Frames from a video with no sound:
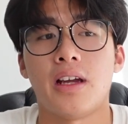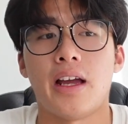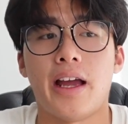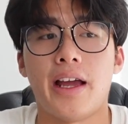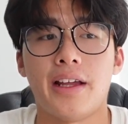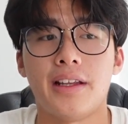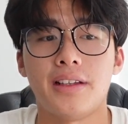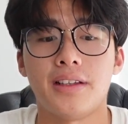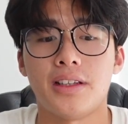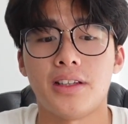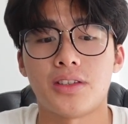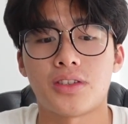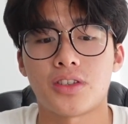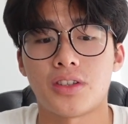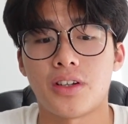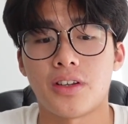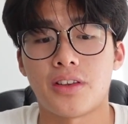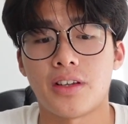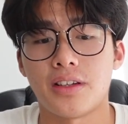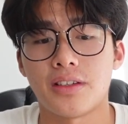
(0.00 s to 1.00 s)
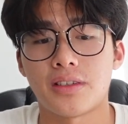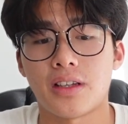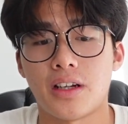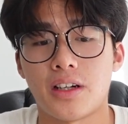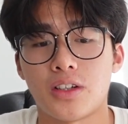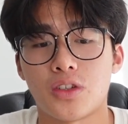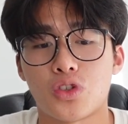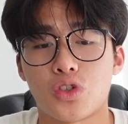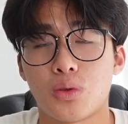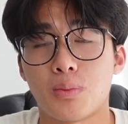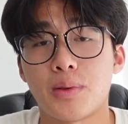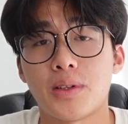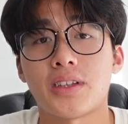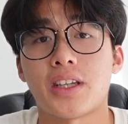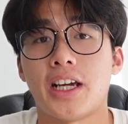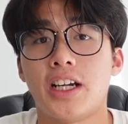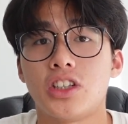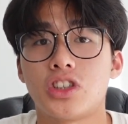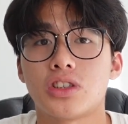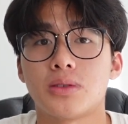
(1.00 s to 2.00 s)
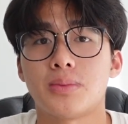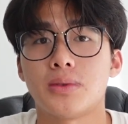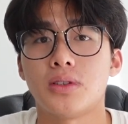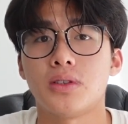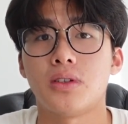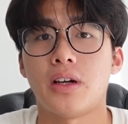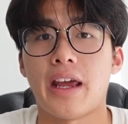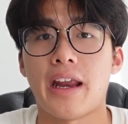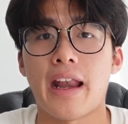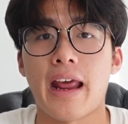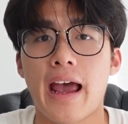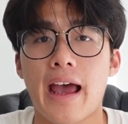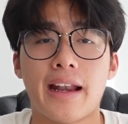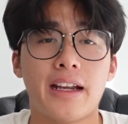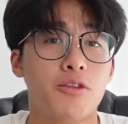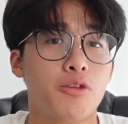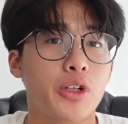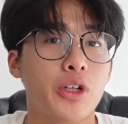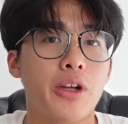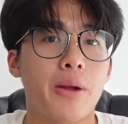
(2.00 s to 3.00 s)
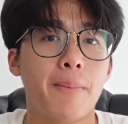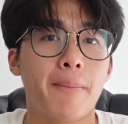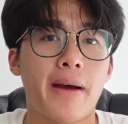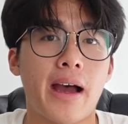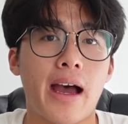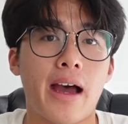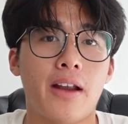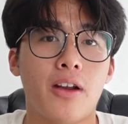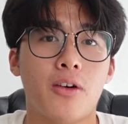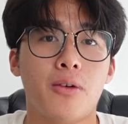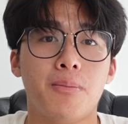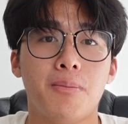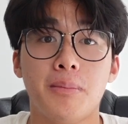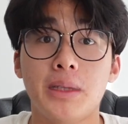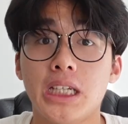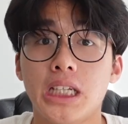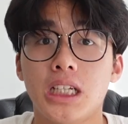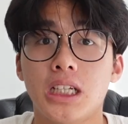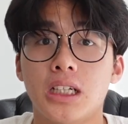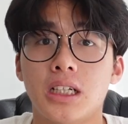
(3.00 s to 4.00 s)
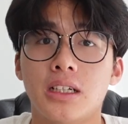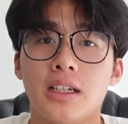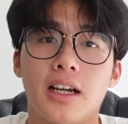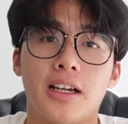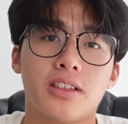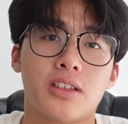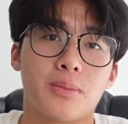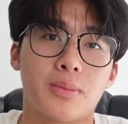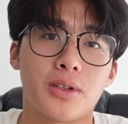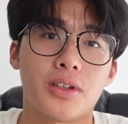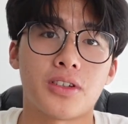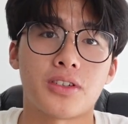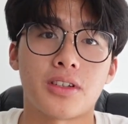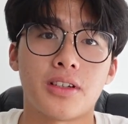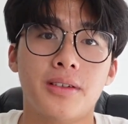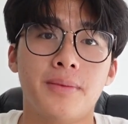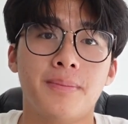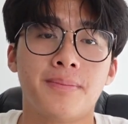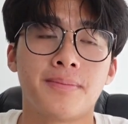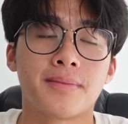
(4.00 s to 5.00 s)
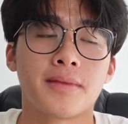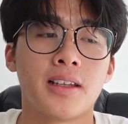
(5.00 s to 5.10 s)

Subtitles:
And these are the things that are super tangible and had a real impact on me as a person.